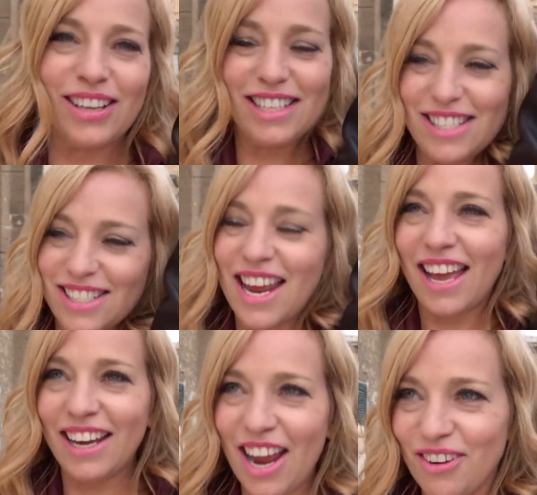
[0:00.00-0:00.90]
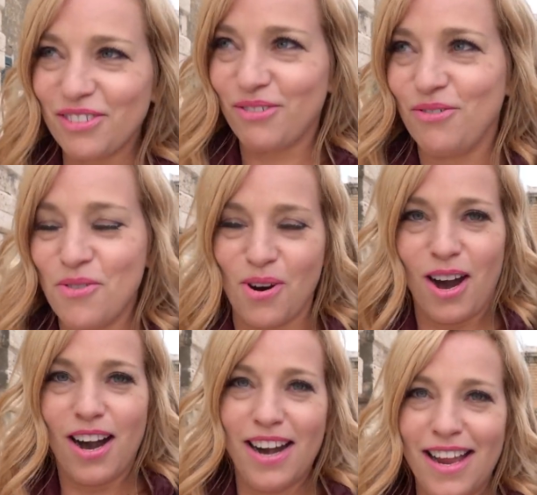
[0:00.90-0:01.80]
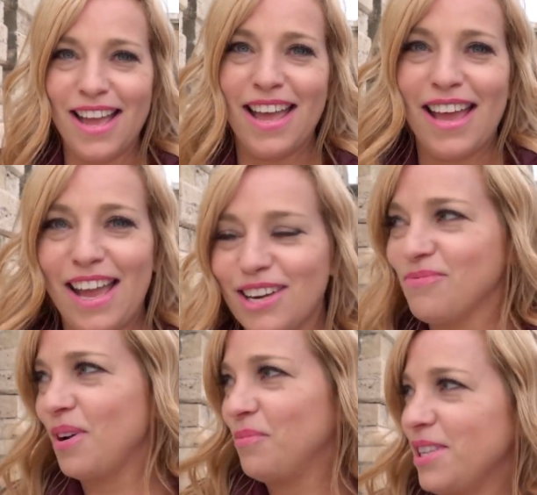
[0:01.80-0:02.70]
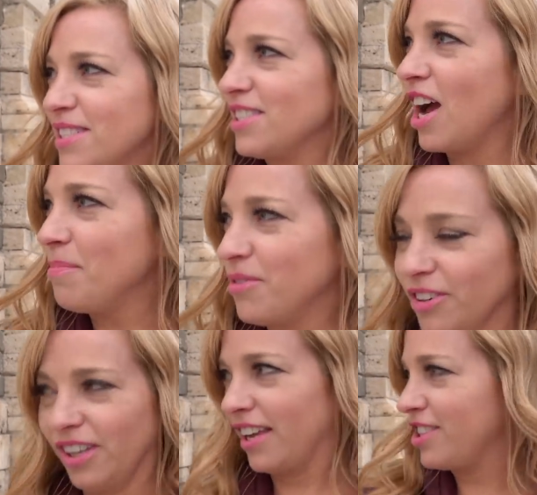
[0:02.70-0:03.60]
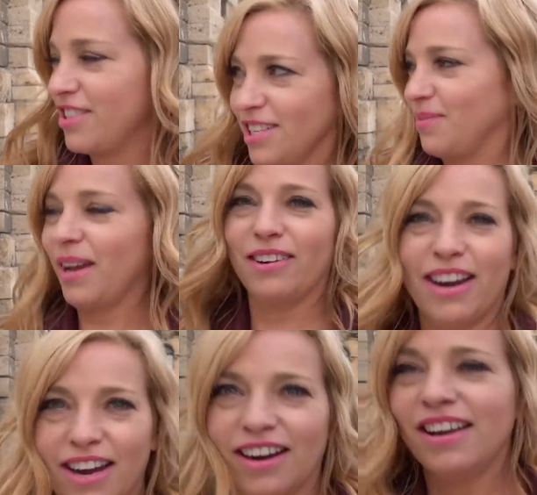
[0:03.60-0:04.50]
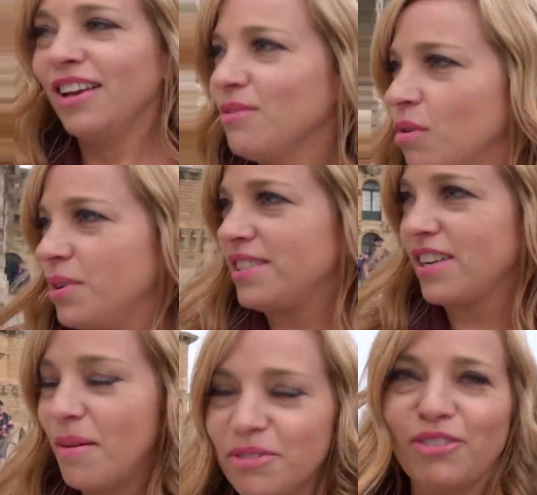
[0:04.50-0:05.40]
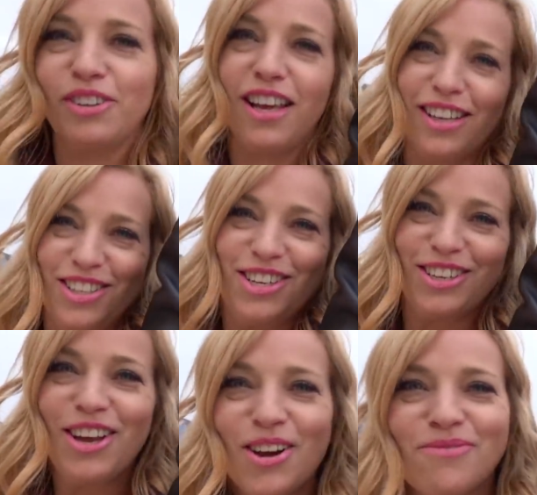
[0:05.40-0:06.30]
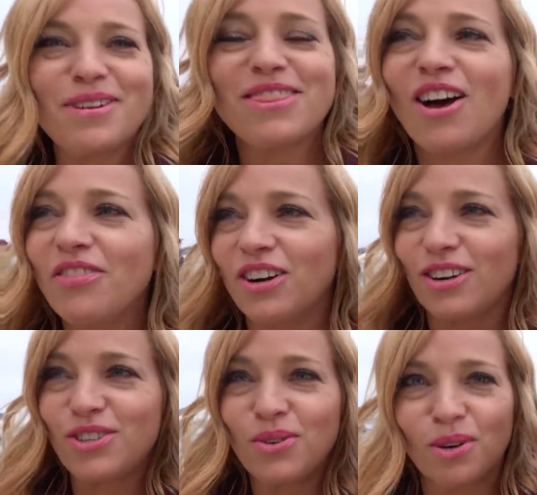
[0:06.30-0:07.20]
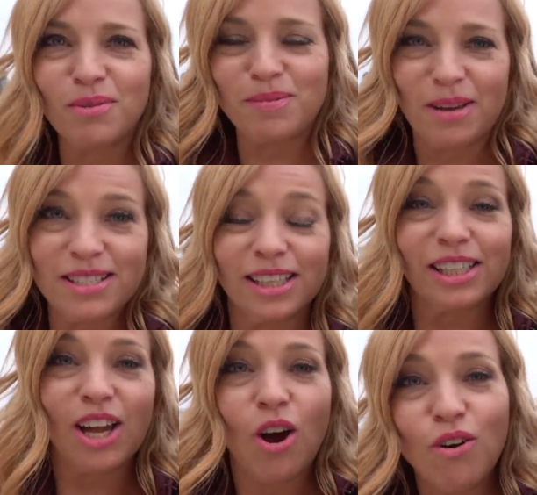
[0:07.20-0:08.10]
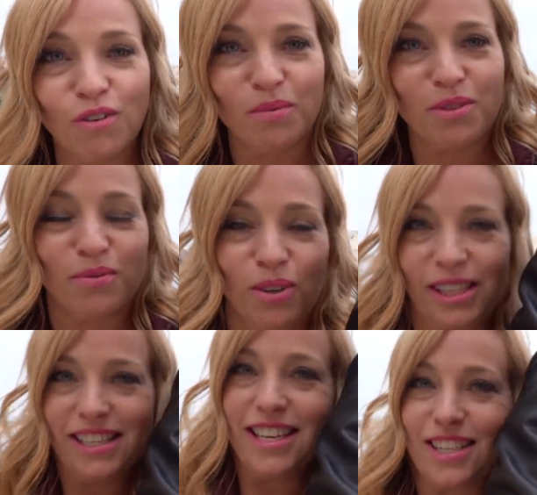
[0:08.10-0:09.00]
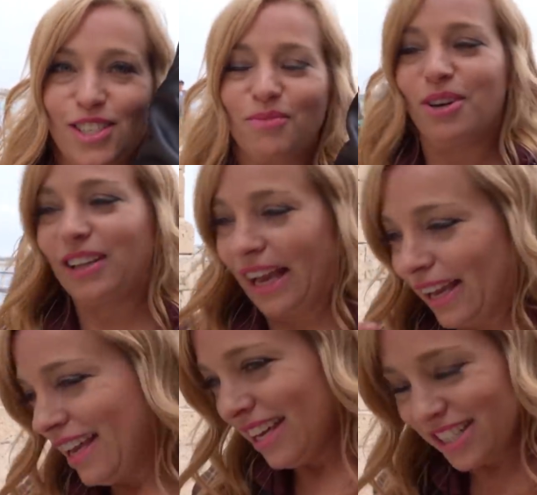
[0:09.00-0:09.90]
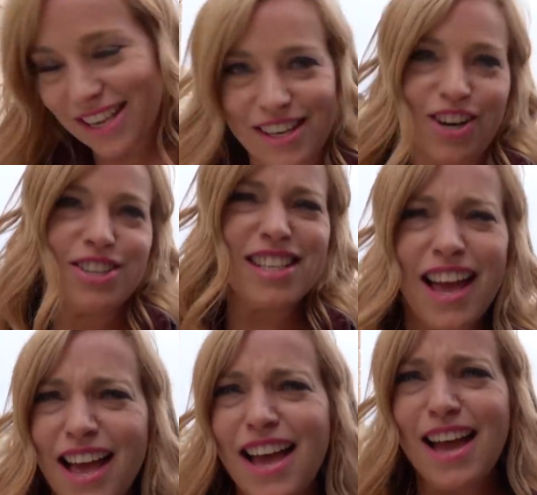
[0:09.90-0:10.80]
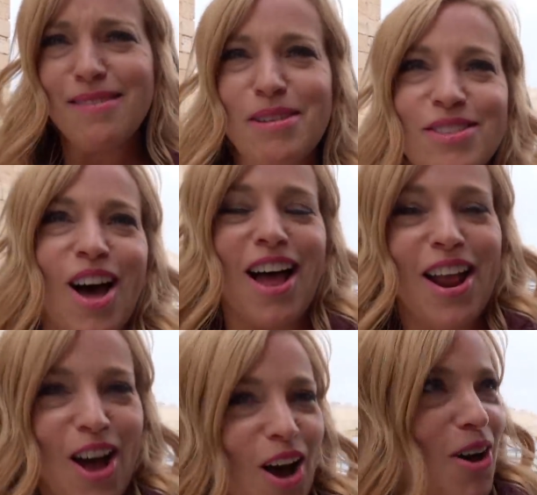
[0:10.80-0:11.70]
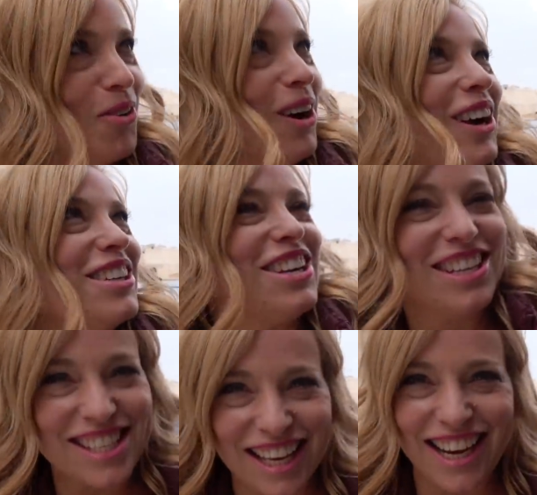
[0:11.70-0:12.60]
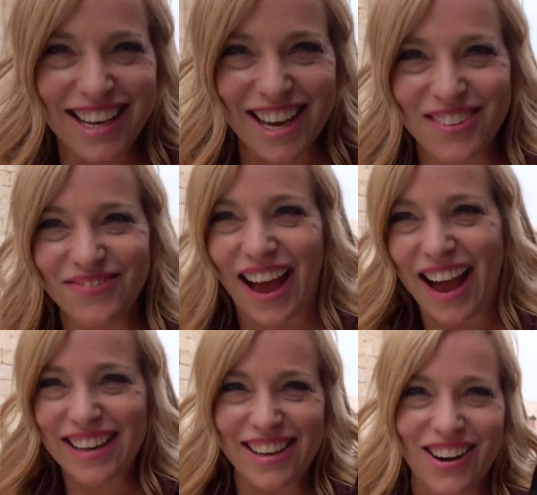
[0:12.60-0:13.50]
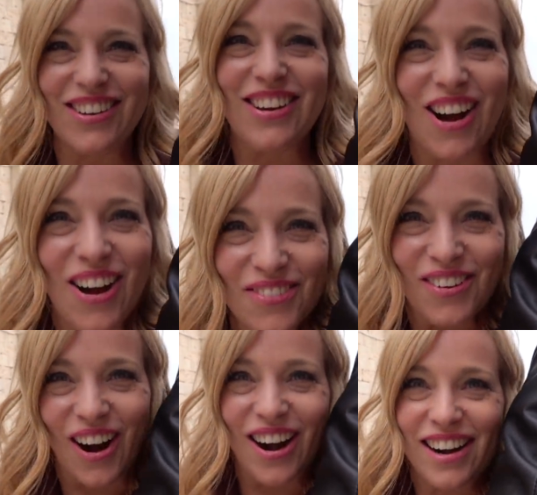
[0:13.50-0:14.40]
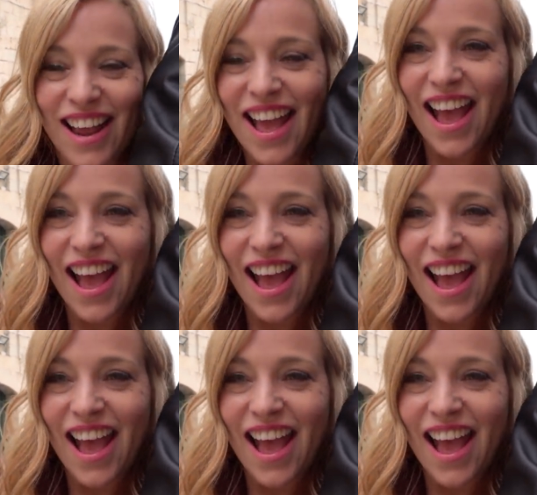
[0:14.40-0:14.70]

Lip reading: it's 10 after 4, and when we stopped for lunch, this way right here, when we stopped for lunch, we thought that our tour was basically over with Rolling Geeks, so we were like taking our time and thought, oh, we're just gonna get back in our golf cart